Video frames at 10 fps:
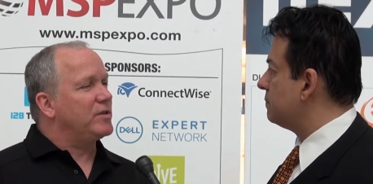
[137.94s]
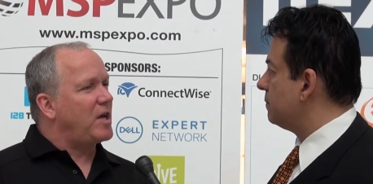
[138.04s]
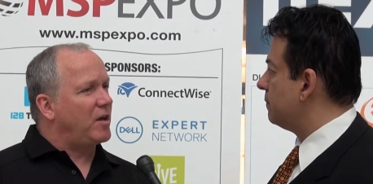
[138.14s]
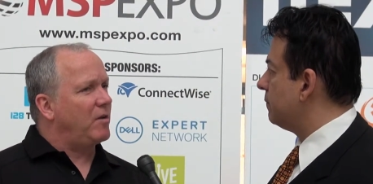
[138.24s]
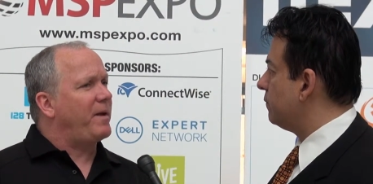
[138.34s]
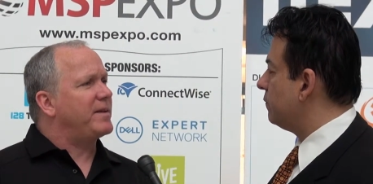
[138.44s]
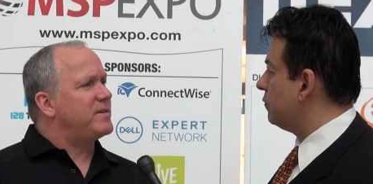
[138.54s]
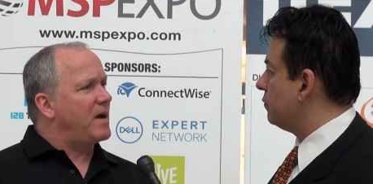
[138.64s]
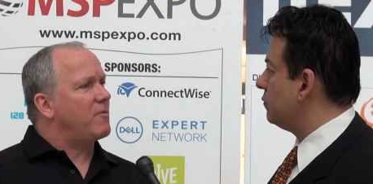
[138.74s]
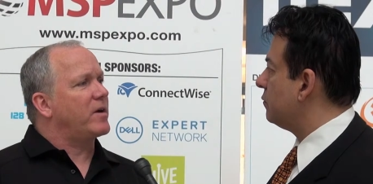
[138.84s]
Speaker 1: tunnel-based
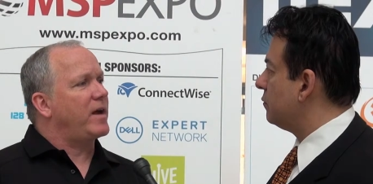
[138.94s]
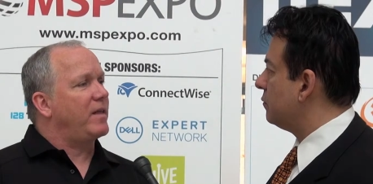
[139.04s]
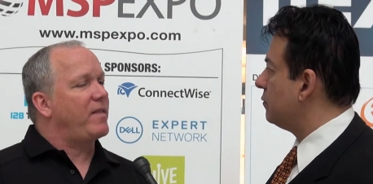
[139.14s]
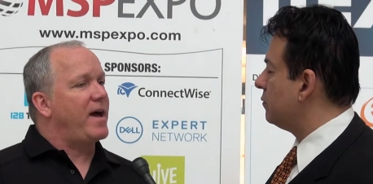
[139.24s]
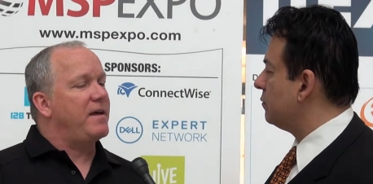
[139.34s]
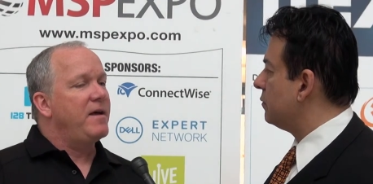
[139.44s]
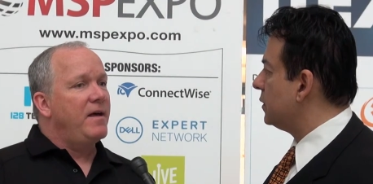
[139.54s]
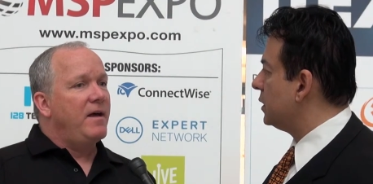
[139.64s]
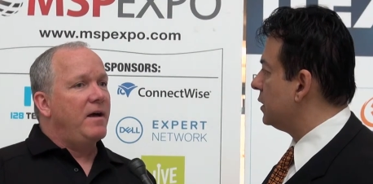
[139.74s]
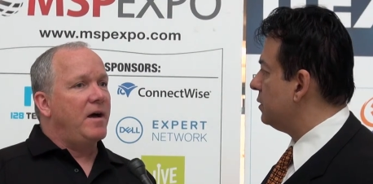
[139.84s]
networking that
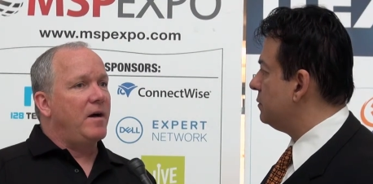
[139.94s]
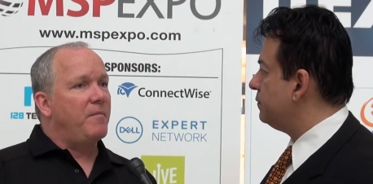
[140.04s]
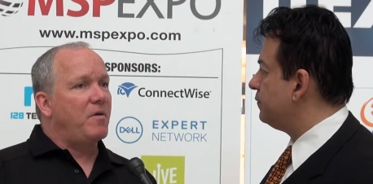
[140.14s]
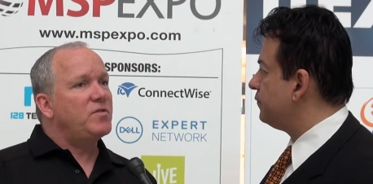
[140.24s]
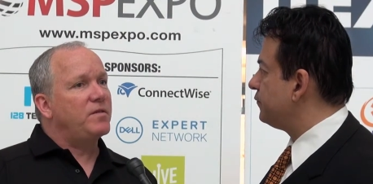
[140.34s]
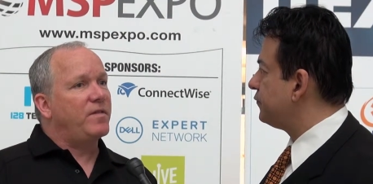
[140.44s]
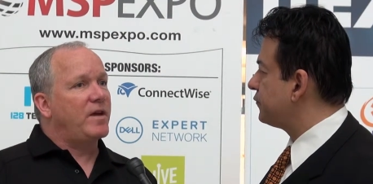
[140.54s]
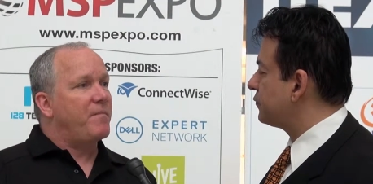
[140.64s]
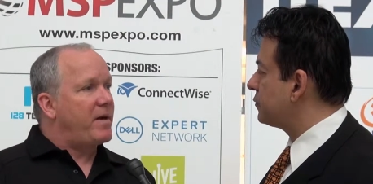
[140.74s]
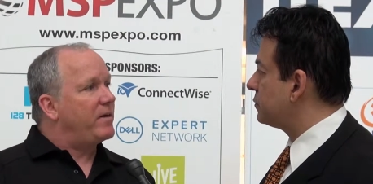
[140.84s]
um, most of the
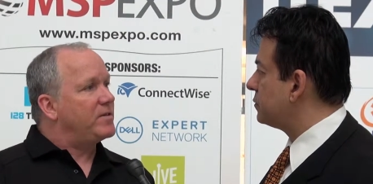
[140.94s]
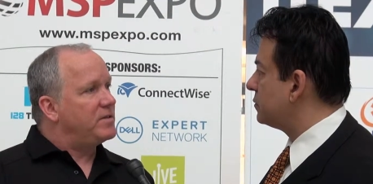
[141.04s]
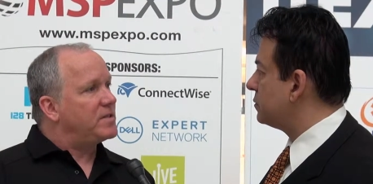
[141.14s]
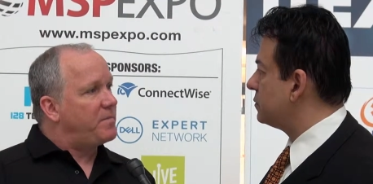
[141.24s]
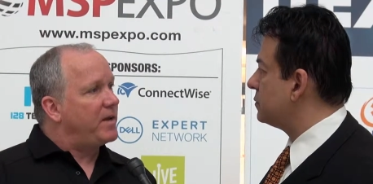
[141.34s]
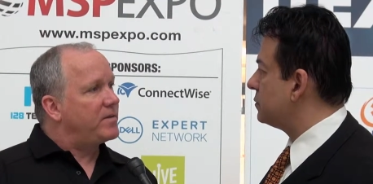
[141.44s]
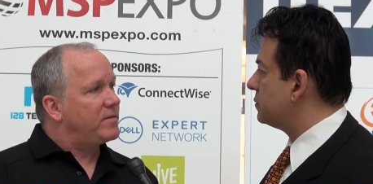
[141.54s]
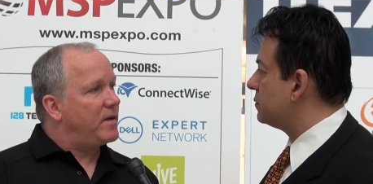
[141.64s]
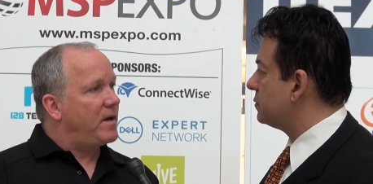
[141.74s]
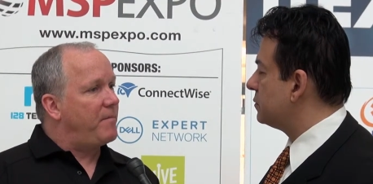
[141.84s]
competitors in the space
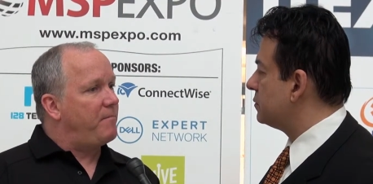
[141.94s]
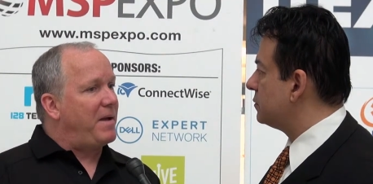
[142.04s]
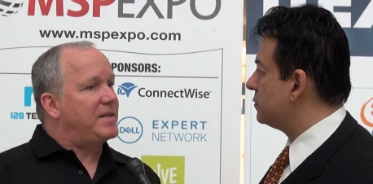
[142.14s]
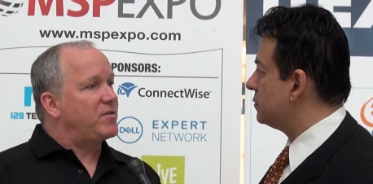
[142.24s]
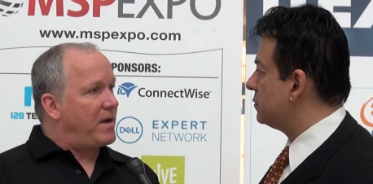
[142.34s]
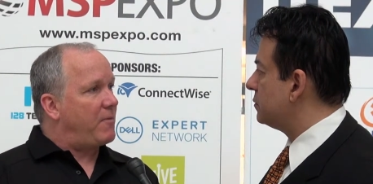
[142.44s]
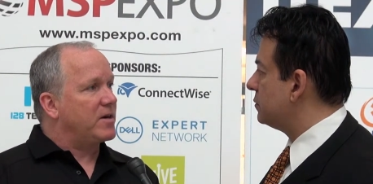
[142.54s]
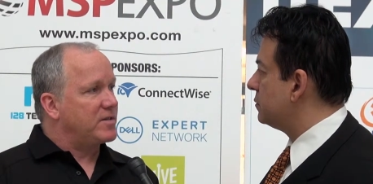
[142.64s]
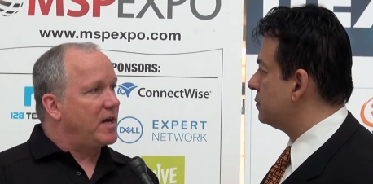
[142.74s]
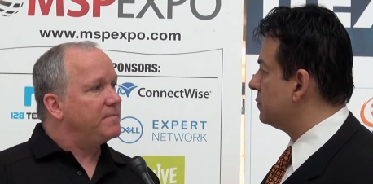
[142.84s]
um, base their
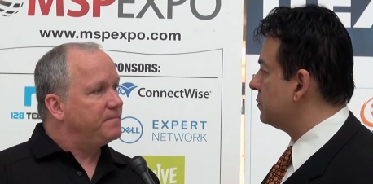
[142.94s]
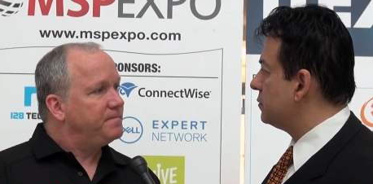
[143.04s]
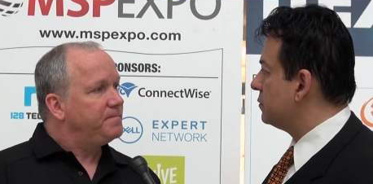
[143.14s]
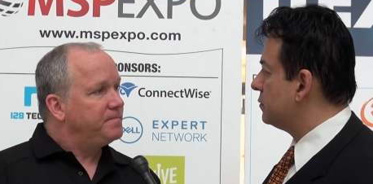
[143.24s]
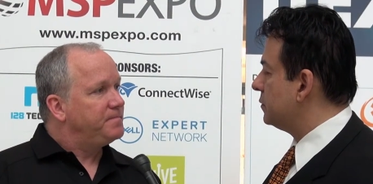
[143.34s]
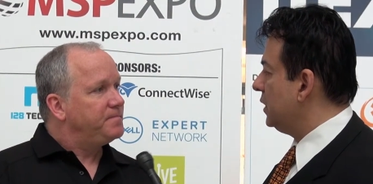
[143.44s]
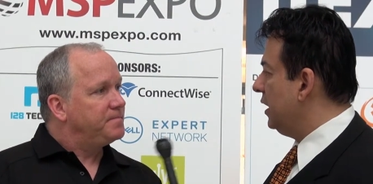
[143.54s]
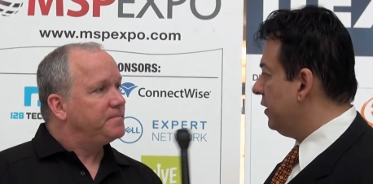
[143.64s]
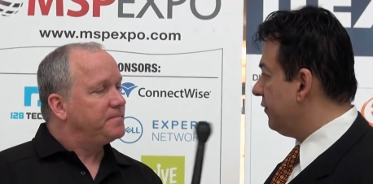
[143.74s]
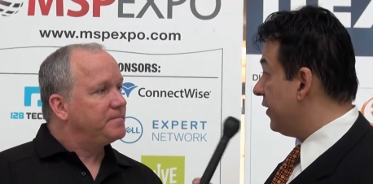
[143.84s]
networks on.
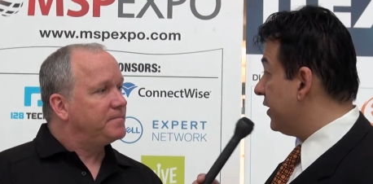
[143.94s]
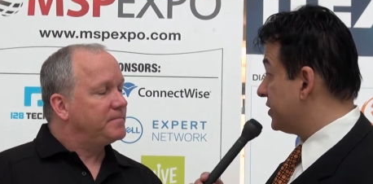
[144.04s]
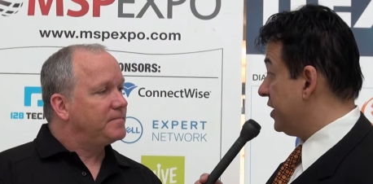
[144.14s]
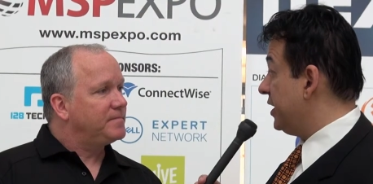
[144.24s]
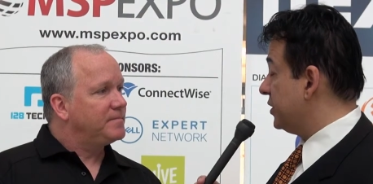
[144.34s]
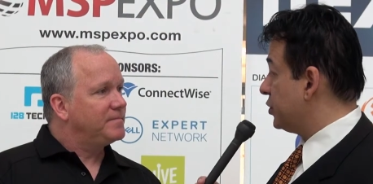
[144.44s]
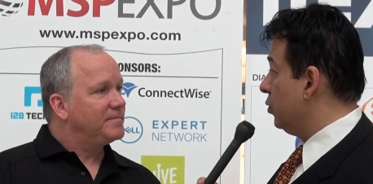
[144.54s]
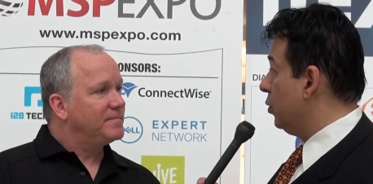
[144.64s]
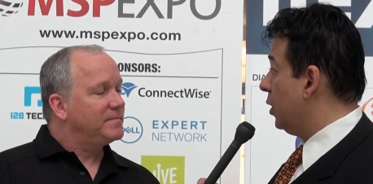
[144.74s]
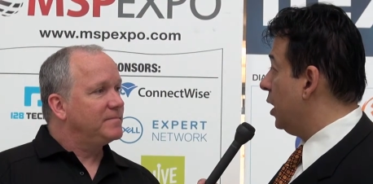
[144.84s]
Speaker 2: Very exciting.
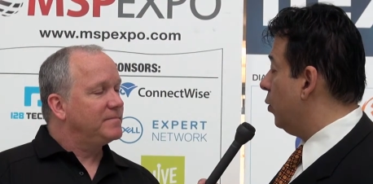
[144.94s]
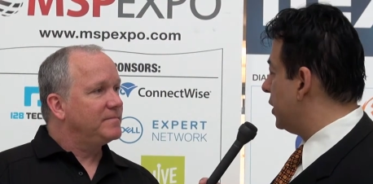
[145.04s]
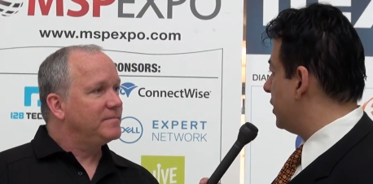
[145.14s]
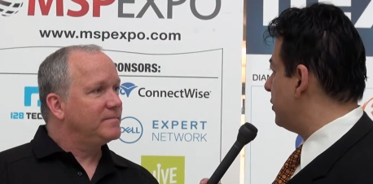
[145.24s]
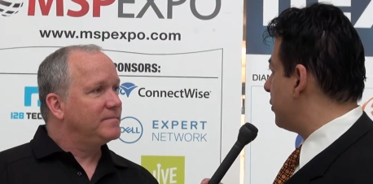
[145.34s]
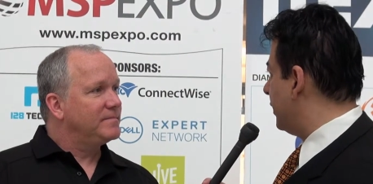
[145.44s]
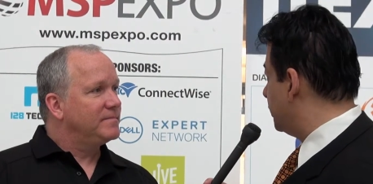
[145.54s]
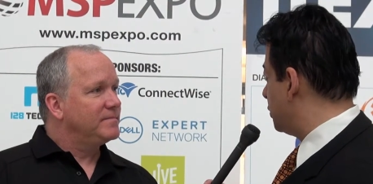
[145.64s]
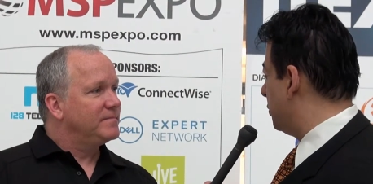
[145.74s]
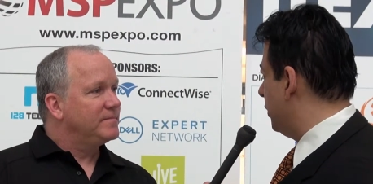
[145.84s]
So, uh, what other things
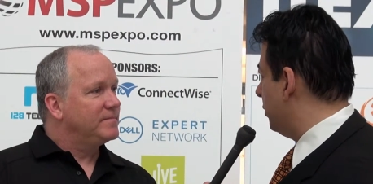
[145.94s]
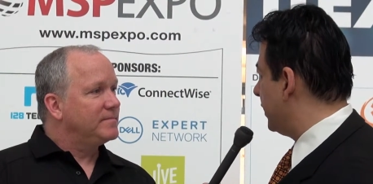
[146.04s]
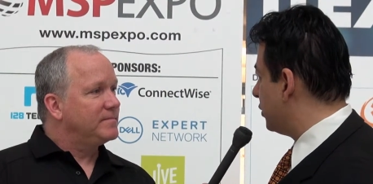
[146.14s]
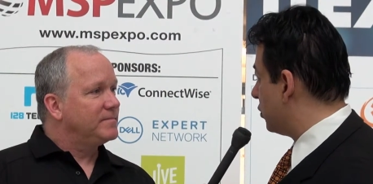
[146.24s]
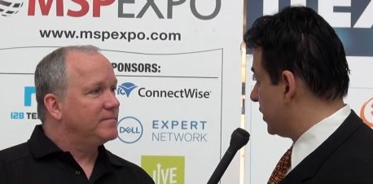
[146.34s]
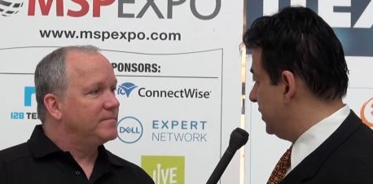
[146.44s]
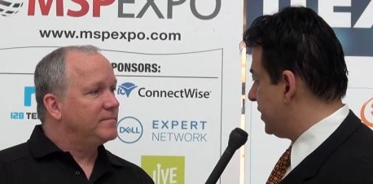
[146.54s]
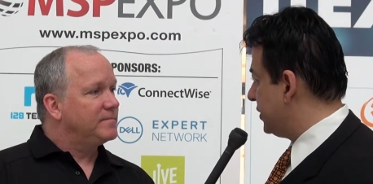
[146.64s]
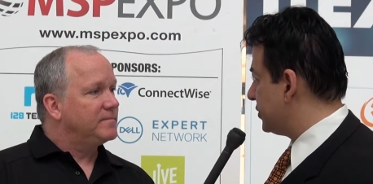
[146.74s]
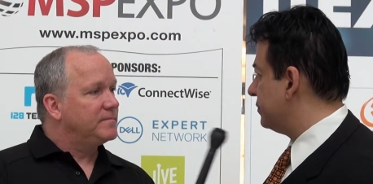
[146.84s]
should we know about your
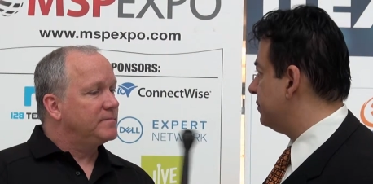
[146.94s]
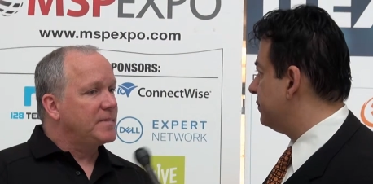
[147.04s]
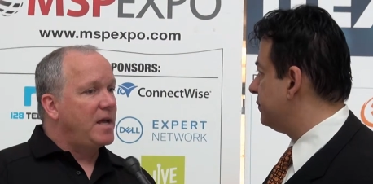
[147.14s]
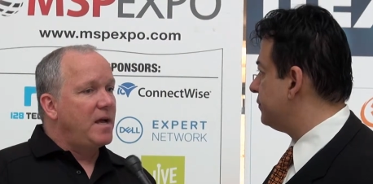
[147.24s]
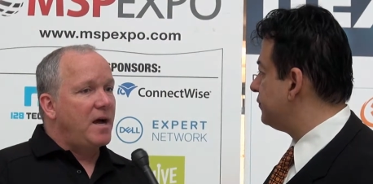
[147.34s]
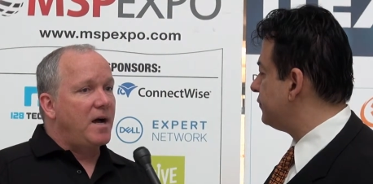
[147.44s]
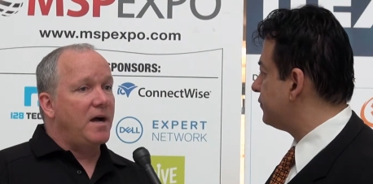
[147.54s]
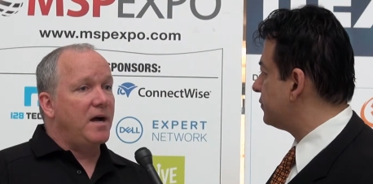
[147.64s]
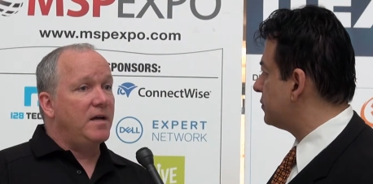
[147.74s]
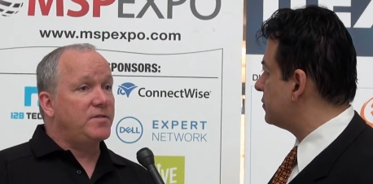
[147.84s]
organization?
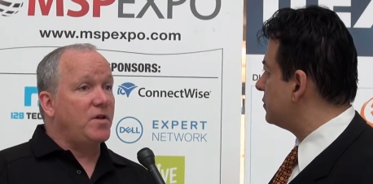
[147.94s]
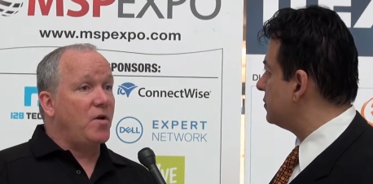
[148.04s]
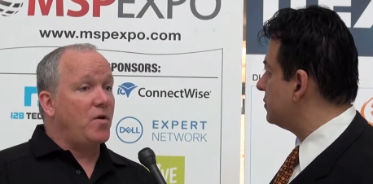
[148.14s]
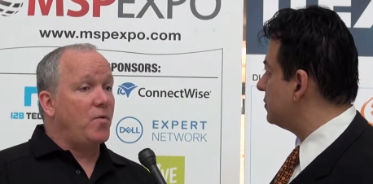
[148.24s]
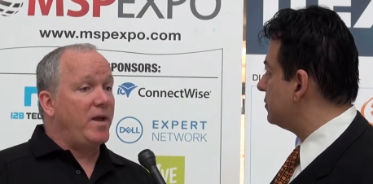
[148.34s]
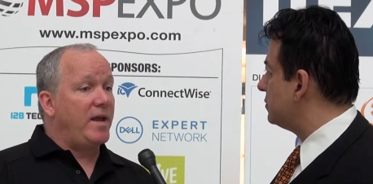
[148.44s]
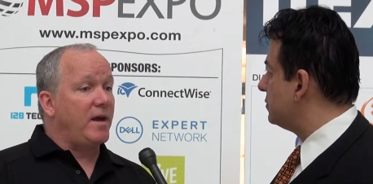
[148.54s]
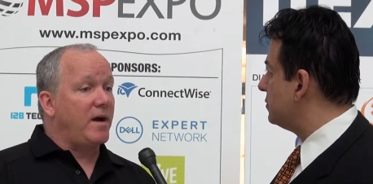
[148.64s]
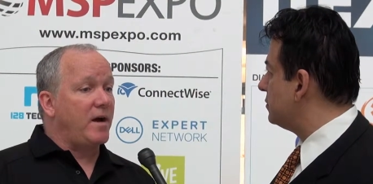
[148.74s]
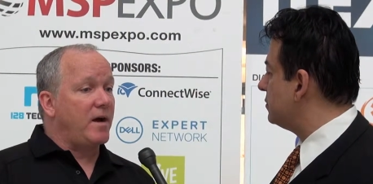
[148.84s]
Speaker 1: Uh, so we
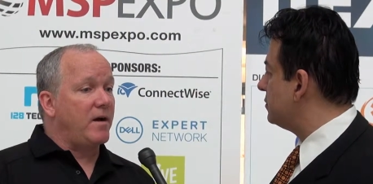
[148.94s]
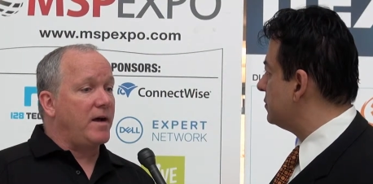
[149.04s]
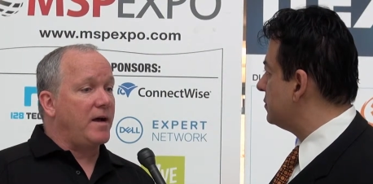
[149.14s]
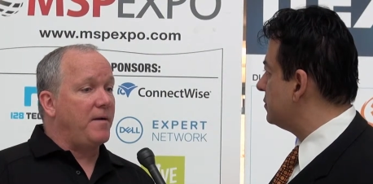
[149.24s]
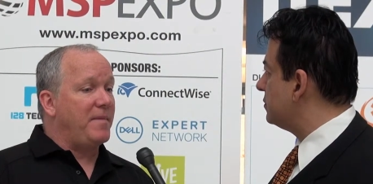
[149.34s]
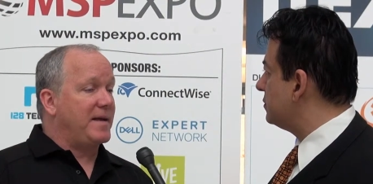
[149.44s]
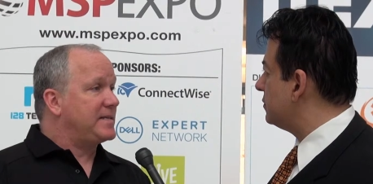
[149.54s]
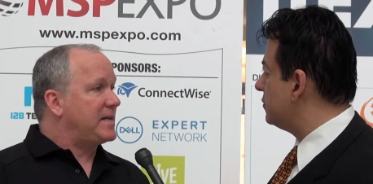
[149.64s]
are, um, like I